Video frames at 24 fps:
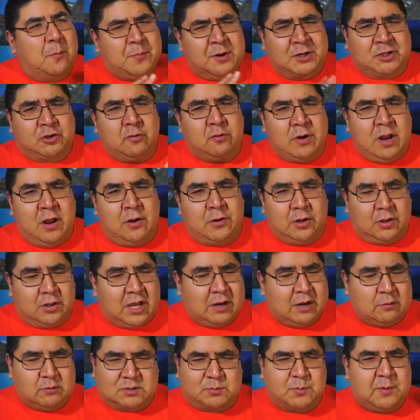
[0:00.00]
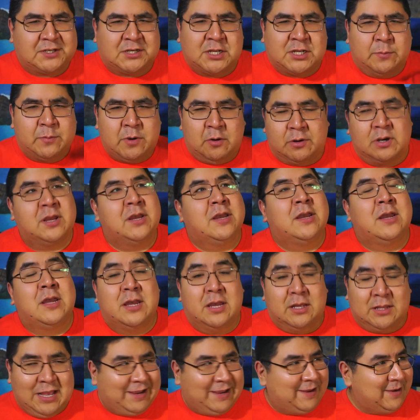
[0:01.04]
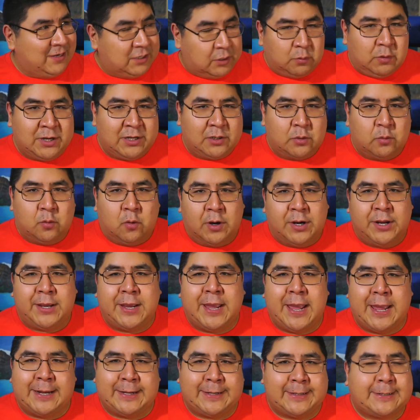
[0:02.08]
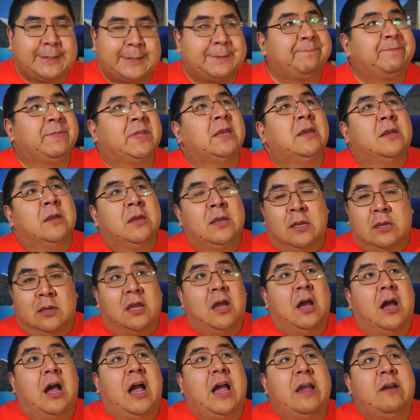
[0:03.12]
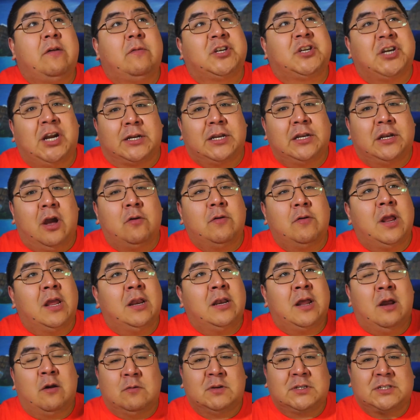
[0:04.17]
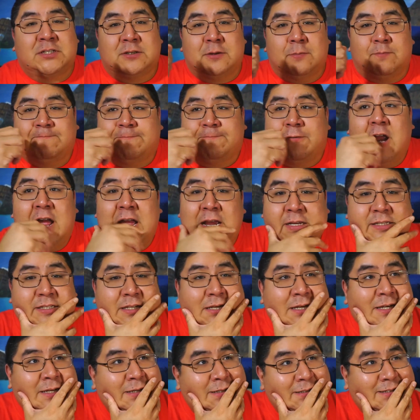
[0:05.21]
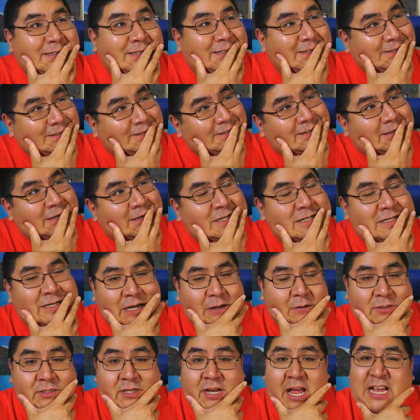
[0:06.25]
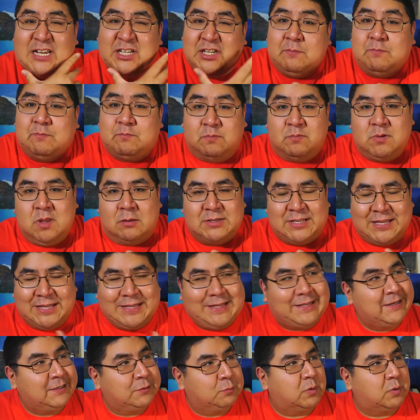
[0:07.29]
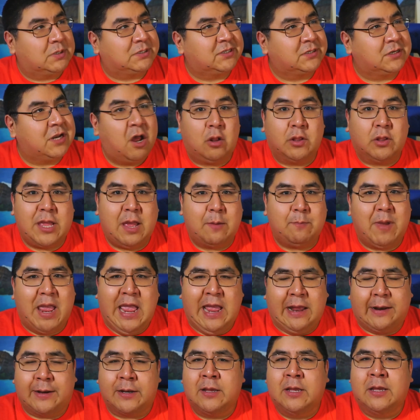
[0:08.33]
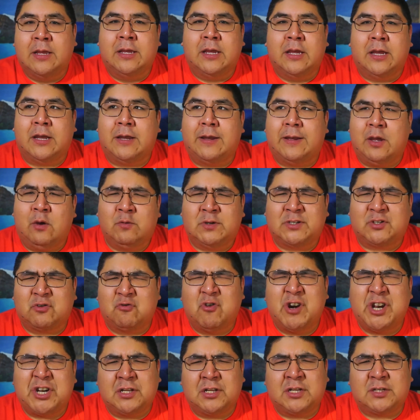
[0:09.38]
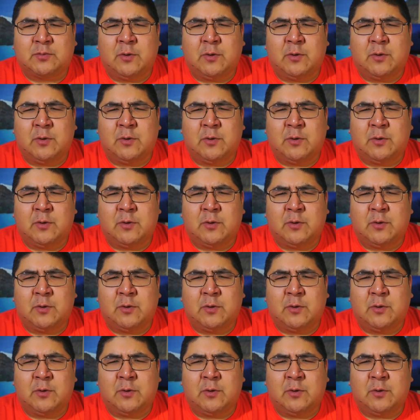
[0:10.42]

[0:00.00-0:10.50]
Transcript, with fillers: pushed around a lot. It was supposed to come out like in 2020, and I checked it out and I was surprising. I was actually, this wasn't all that bad. It was originally